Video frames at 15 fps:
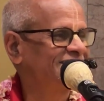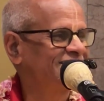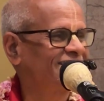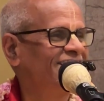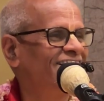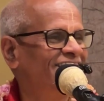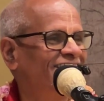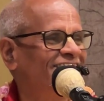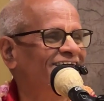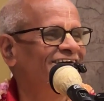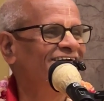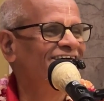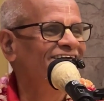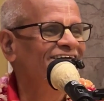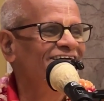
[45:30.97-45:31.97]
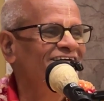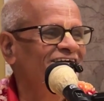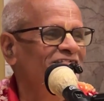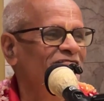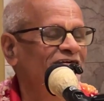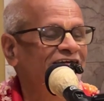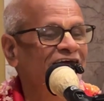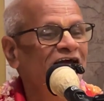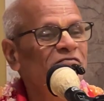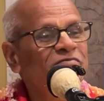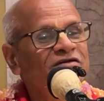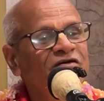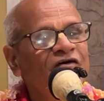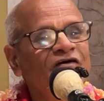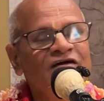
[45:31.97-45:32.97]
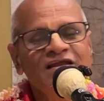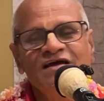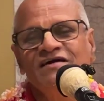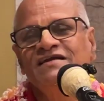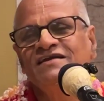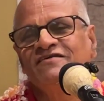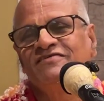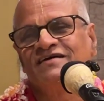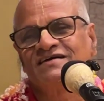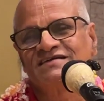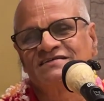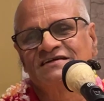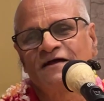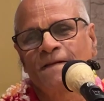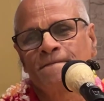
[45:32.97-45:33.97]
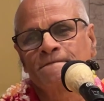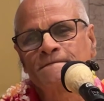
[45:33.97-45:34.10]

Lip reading: strong, but all endeavors,